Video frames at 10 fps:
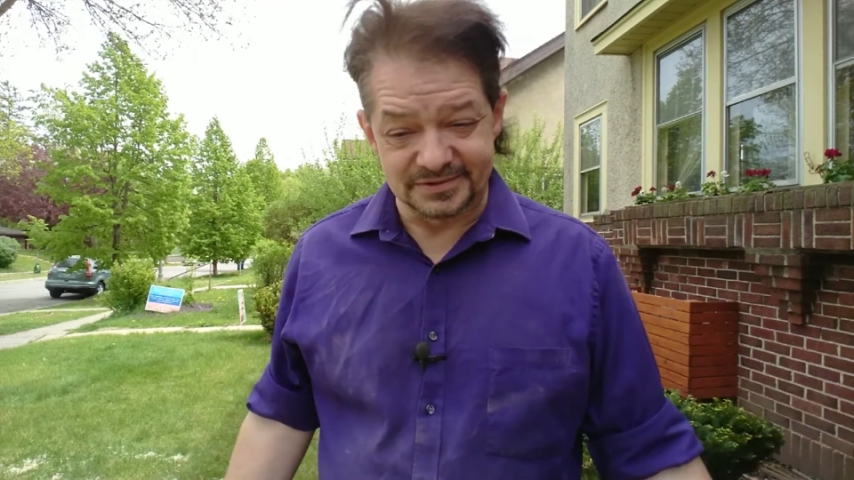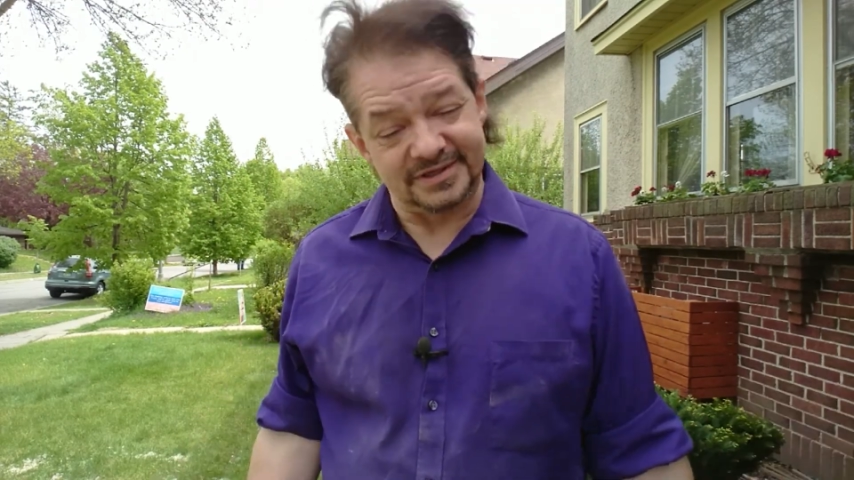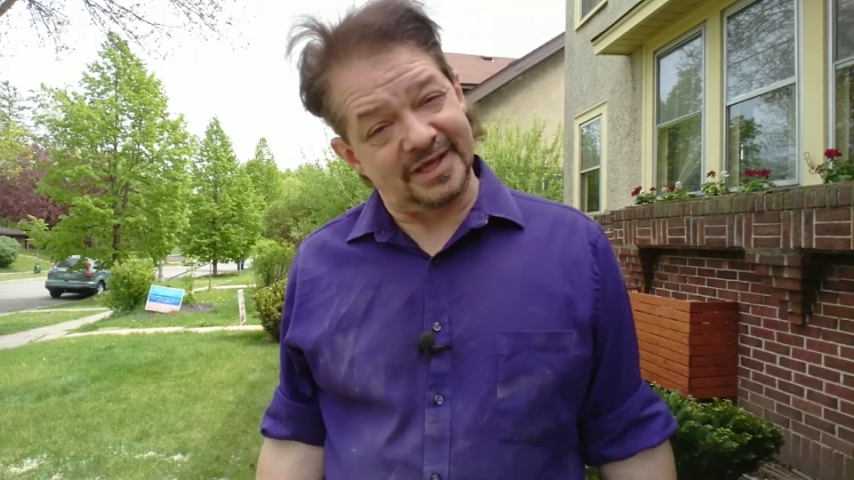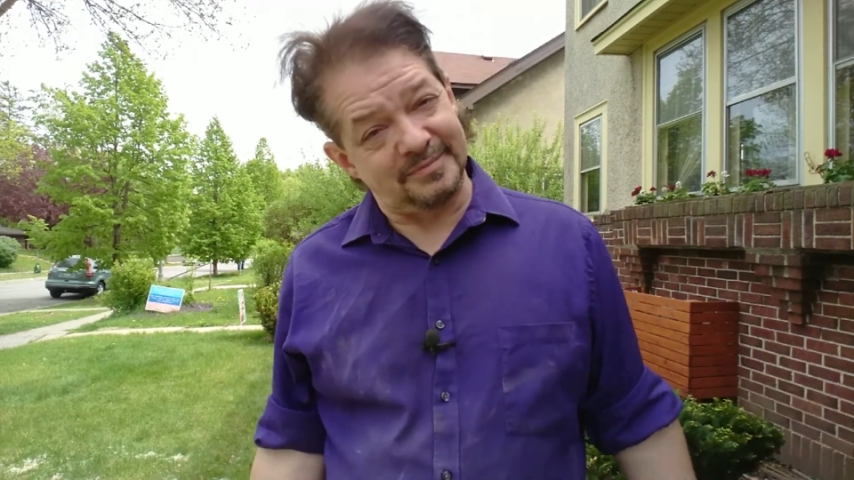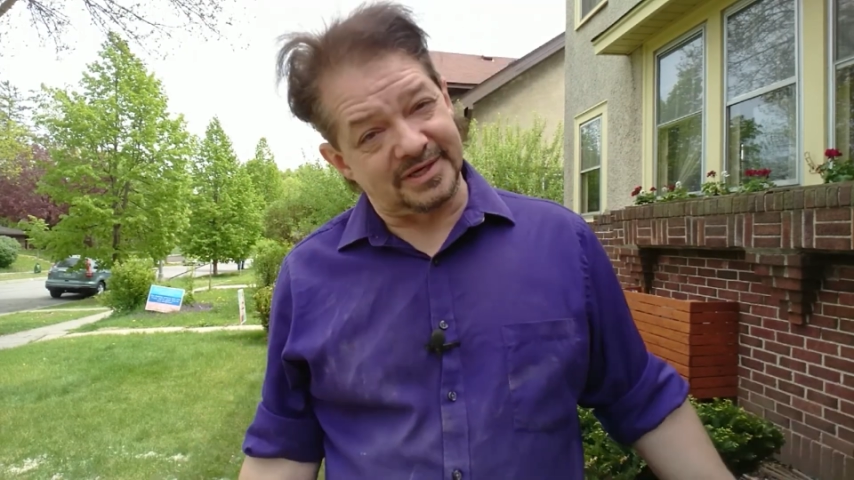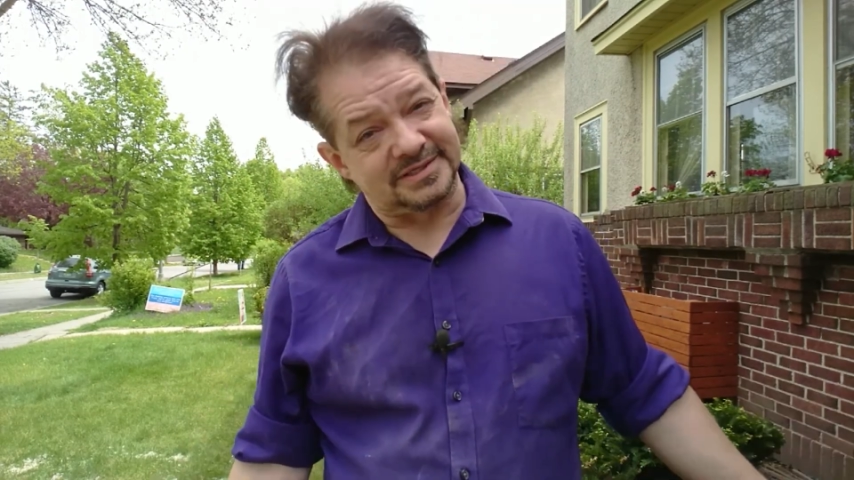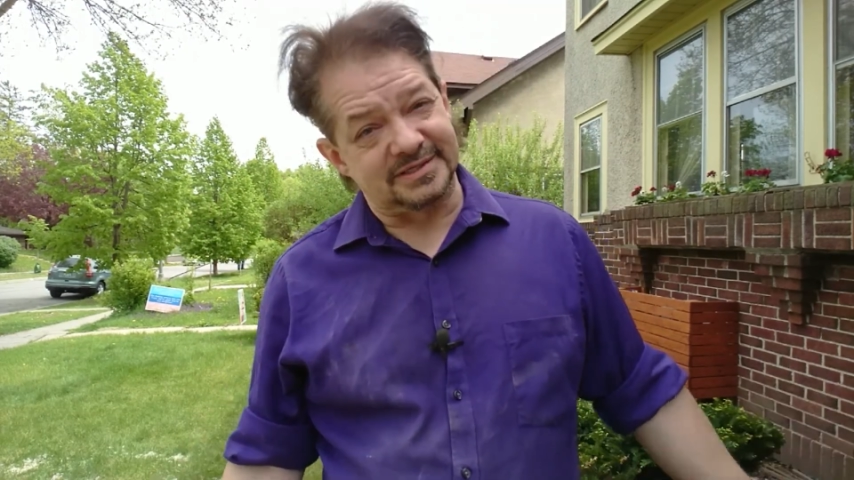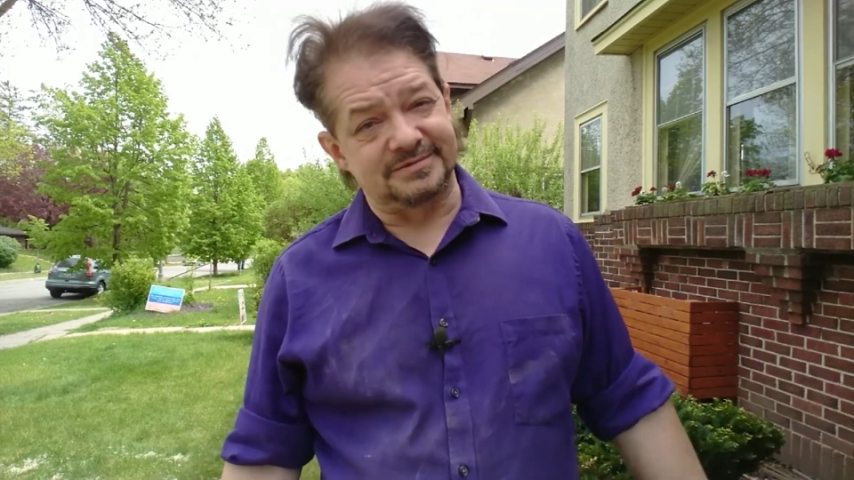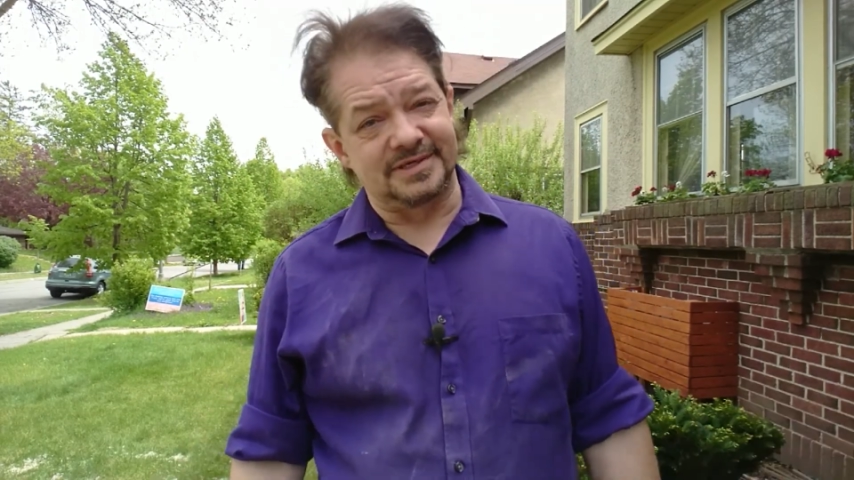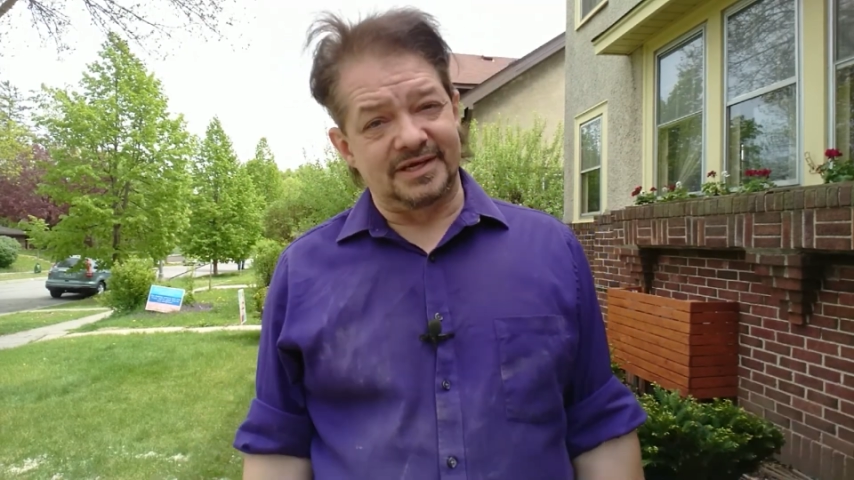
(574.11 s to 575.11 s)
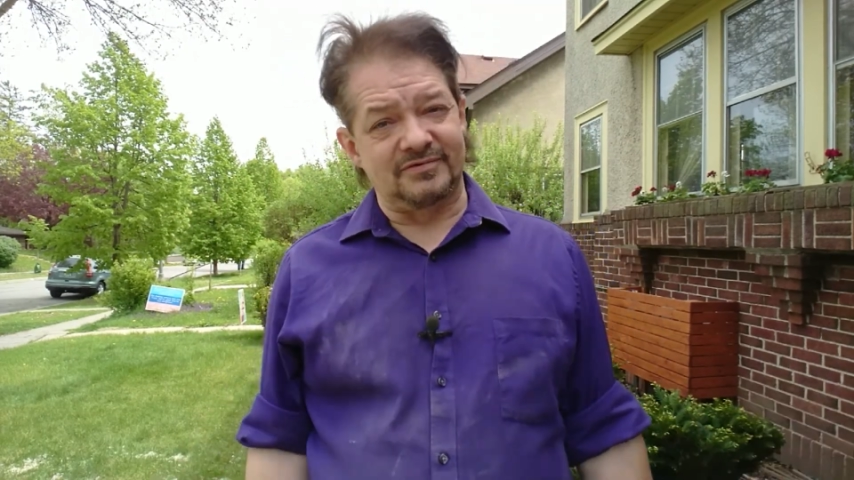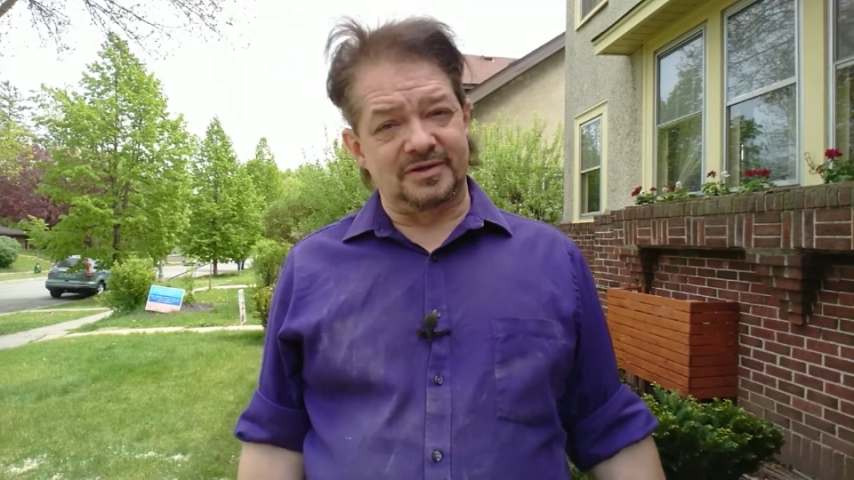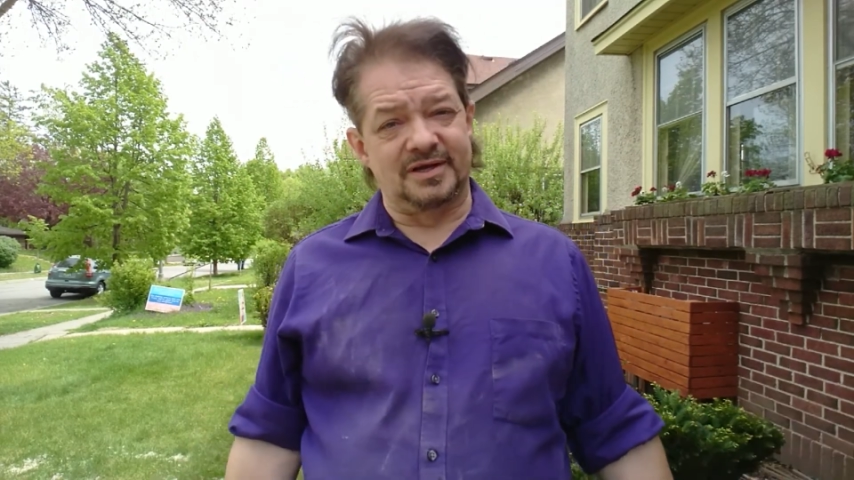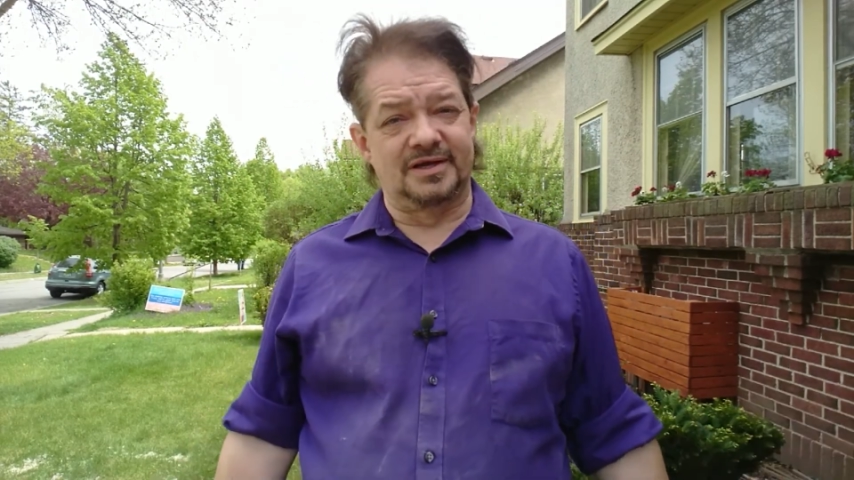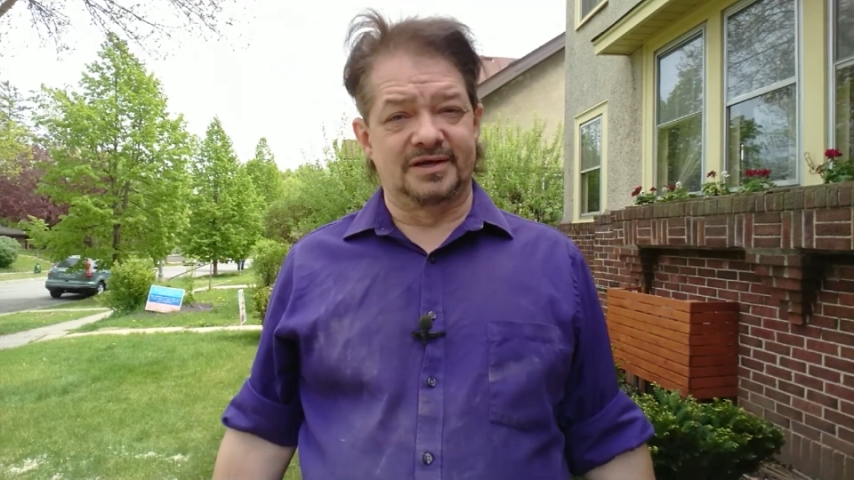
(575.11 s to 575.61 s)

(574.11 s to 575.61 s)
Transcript: so that makes it even